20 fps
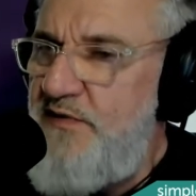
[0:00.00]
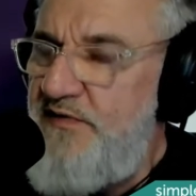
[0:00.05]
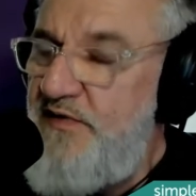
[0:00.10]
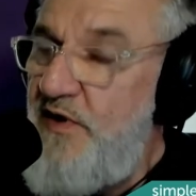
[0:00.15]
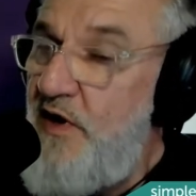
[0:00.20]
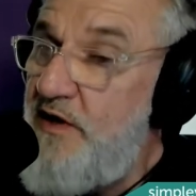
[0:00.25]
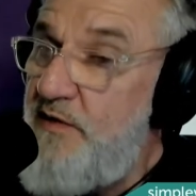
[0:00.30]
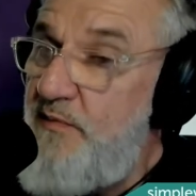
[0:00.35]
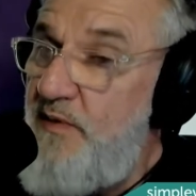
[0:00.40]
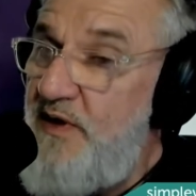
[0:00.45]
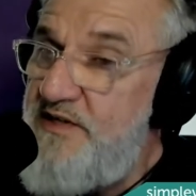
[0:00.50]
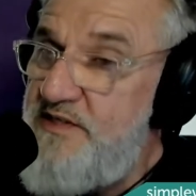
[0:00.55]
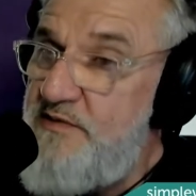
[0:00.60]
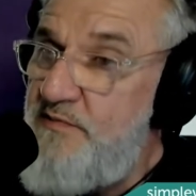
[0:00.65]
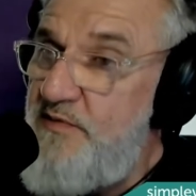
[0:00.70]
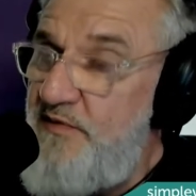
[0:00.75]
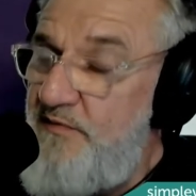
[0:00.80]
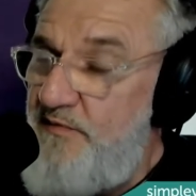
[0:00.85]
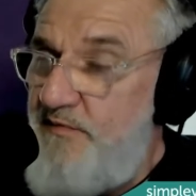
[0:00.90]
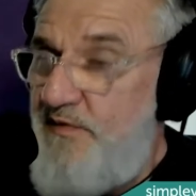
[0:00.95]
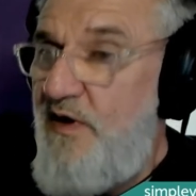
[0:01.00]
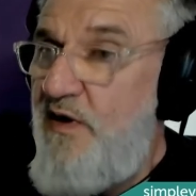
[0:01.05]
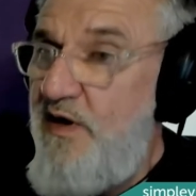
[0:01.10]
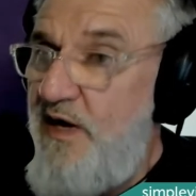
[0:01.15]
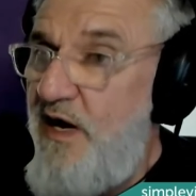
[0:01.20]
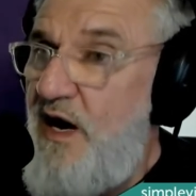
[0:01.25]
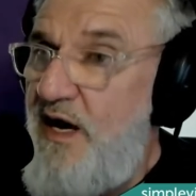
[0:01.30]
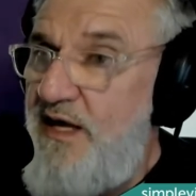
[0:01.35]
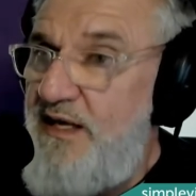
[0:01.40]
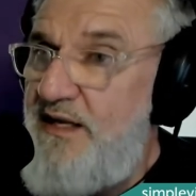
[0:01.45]
We've talked about some of the very
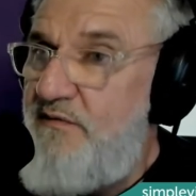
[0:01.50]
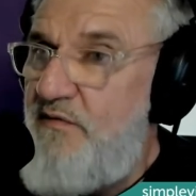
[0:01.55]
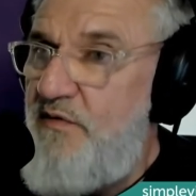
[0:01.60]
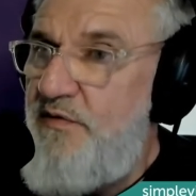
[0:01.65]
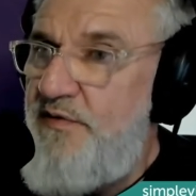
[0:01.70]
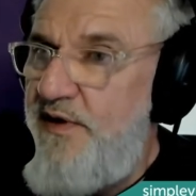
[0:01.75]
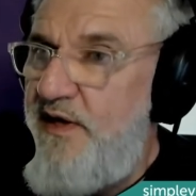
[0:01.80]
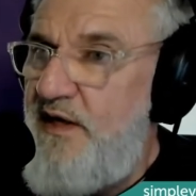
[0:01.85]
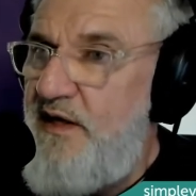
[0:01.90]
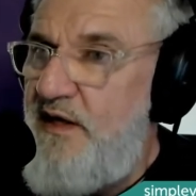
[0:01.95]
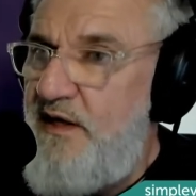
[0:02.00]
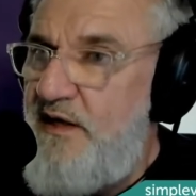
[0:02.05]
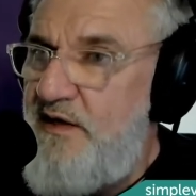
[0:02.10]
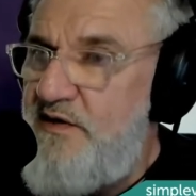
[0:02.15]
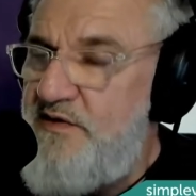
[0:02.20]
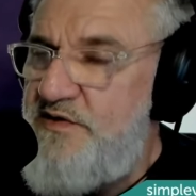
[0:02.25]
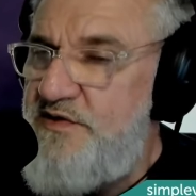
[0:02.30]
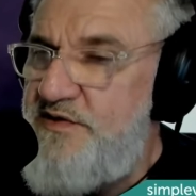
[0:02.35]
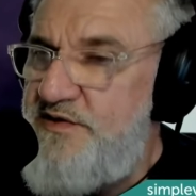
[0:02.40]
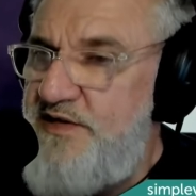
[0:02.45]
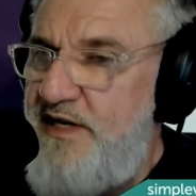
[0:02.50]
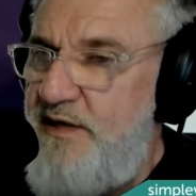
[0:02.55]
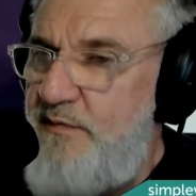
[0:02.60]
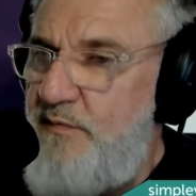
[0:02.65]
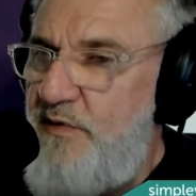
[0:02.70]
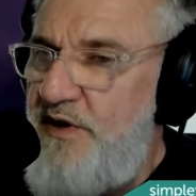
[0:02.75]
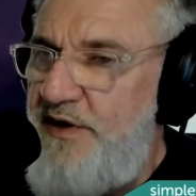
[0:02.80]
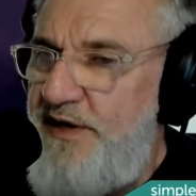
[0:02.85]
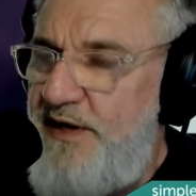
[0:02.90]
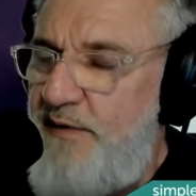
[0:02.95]
high level thinking and
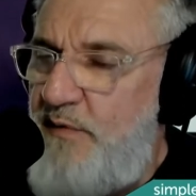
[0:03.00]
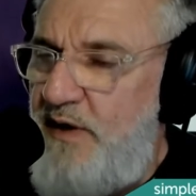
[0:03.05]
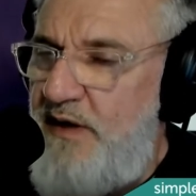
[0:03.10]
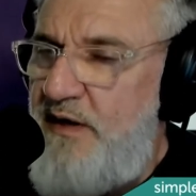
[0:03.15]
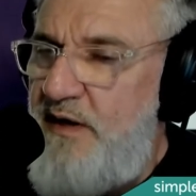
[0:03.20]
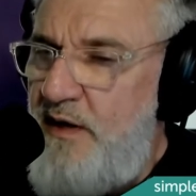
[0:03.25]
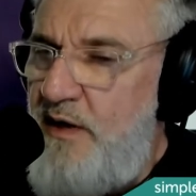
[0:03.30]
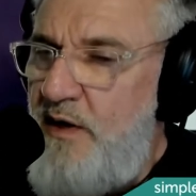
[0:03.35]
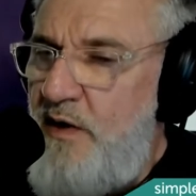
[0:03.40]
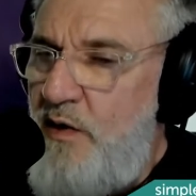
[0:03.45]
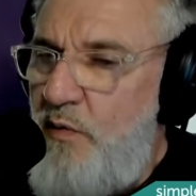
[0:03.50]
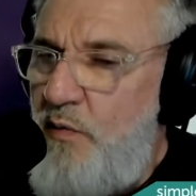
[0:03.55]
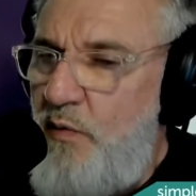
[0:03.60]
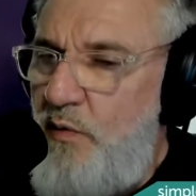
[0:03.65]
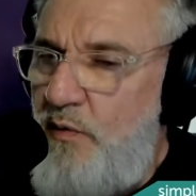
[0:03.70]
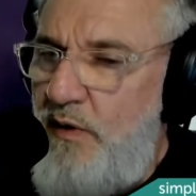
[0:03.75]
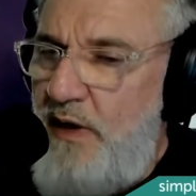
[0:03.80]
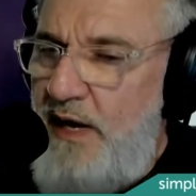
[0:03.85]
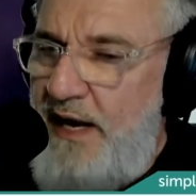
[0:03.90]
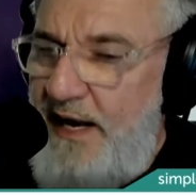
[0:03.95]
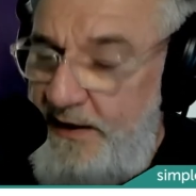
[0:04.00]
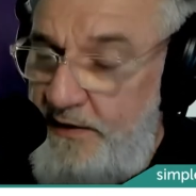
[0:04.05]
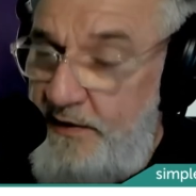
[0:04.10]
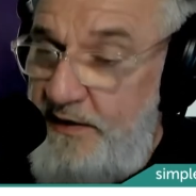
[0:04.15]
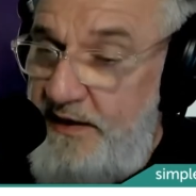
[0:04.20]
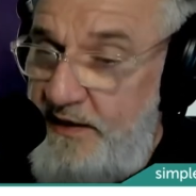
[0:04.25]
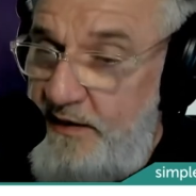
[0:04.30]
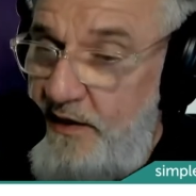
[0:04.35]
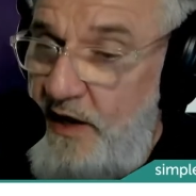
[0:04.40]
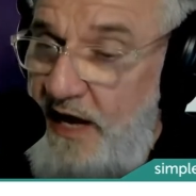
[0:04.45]
sustainability, but
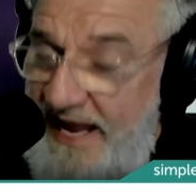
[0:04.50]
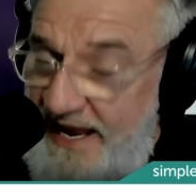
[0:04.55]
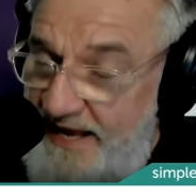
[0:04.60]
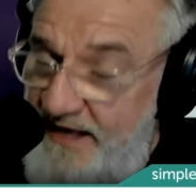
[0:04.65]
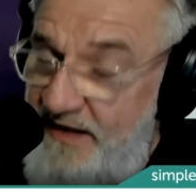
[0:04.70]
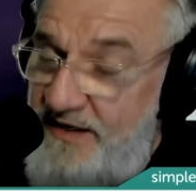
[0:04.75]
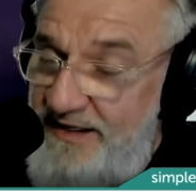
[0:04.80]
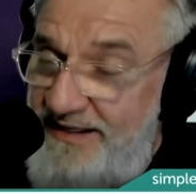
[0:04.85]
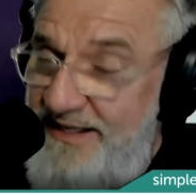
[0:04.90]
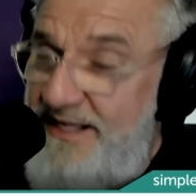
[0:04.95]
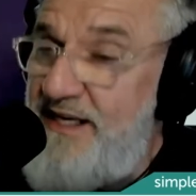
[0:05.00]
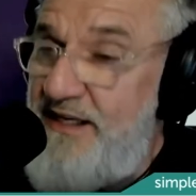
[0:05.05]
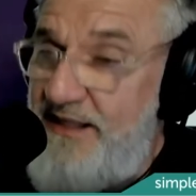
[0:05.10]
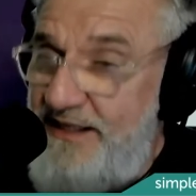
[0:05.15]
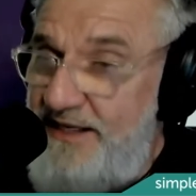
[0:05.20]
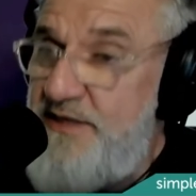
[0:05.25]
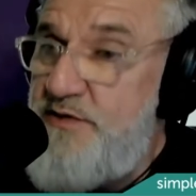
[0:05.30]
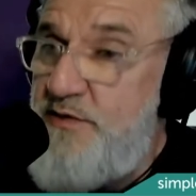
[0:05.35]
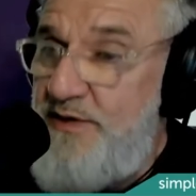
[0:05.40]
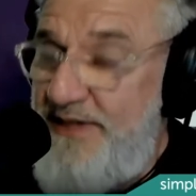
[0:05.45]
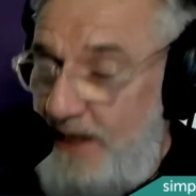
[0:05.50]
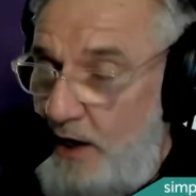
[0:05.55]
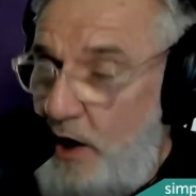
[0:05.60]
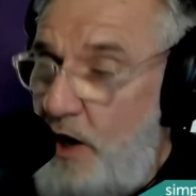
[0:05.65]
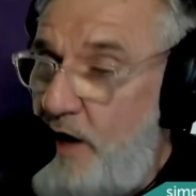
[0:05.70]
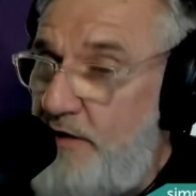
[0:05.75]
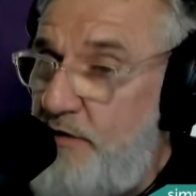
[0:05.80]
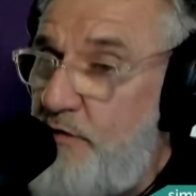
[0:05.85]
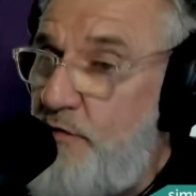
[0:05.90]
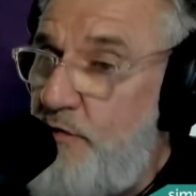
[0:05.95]
literally
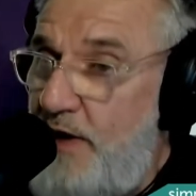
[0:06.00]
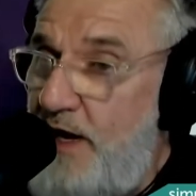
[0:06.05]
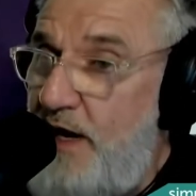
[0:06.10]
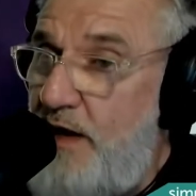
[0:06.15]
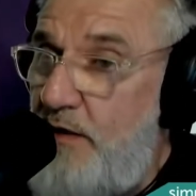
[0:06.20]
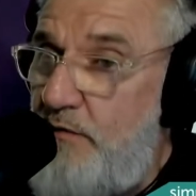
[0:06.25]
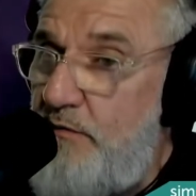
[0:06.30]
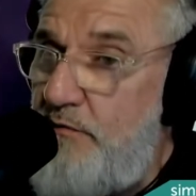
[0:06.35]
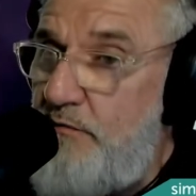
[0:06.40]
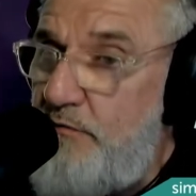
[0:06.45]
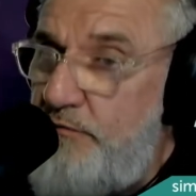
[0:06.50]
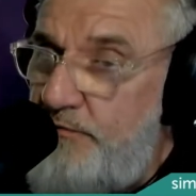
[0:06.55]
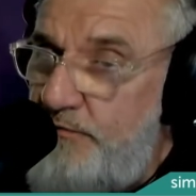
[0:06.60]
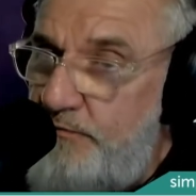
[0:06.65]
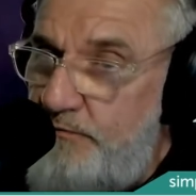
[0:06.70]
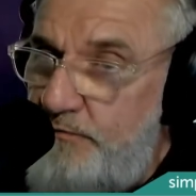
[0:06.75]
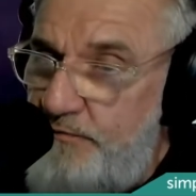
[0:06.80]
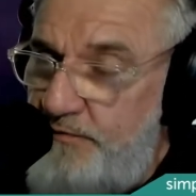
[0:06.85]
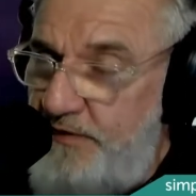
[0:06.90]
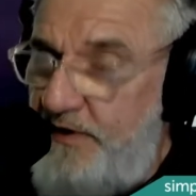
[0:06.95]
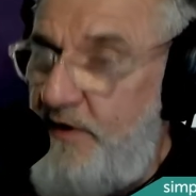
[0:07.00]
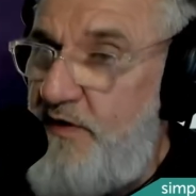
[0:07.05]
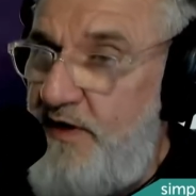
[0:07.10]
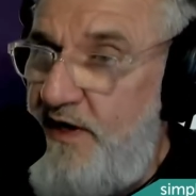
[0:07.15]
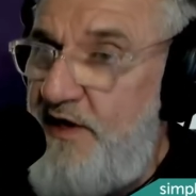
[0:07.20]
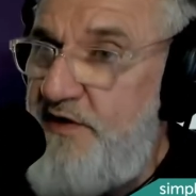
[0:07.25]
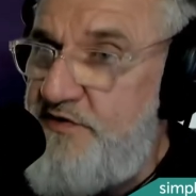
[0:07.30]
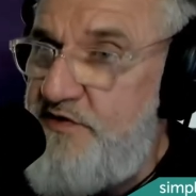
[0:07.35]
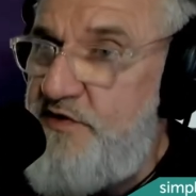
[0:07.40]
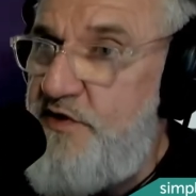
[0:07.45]
on ground,
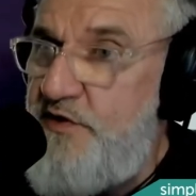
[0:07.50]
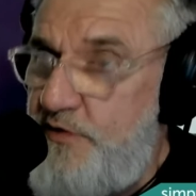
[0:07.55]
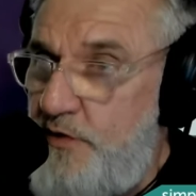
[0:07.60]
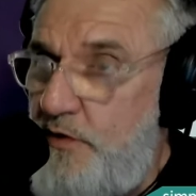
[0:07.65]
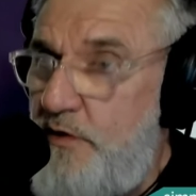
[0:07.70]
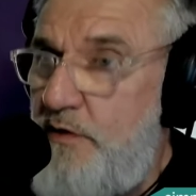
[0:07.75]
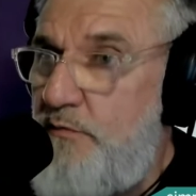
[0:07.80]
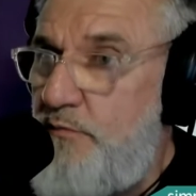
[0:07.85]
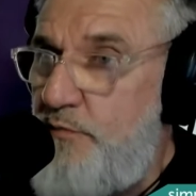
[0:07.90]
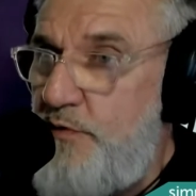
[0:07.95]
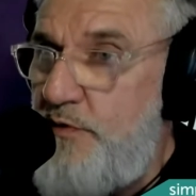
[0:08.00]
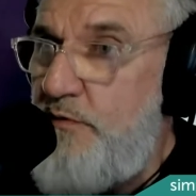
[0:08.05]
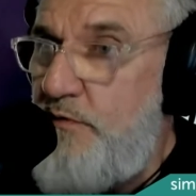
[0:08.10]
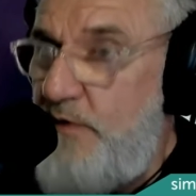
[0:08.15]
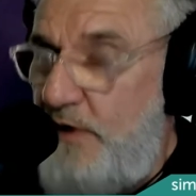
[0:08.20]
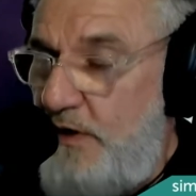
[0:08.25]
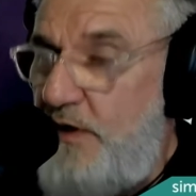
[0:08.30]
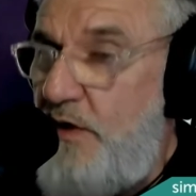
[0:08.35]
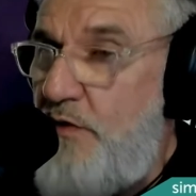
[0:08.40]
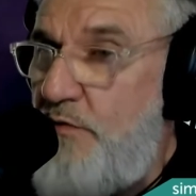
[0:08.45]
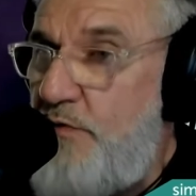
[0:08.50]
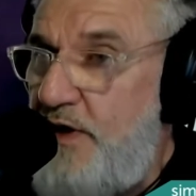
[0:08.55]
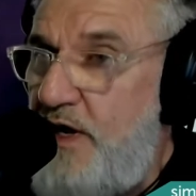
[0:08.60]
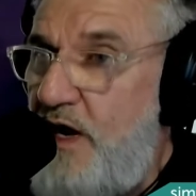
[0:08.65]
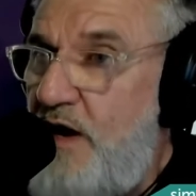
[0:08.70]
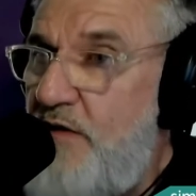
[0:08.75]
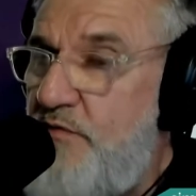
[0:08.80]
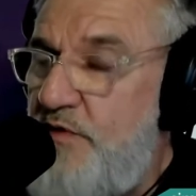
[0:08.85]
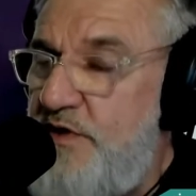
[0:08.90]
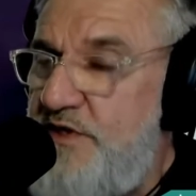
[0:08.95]
fingernails in the dirt,
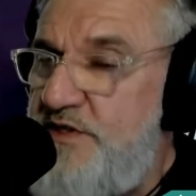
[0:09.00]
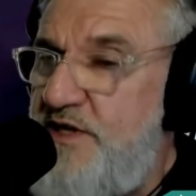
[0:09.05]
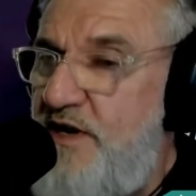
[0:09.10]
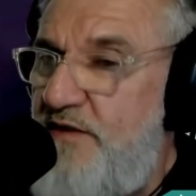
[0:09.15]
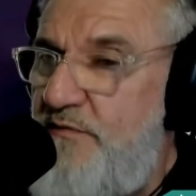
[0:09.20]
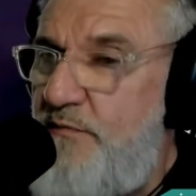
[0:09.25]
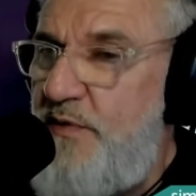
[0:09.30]
recovery stuff.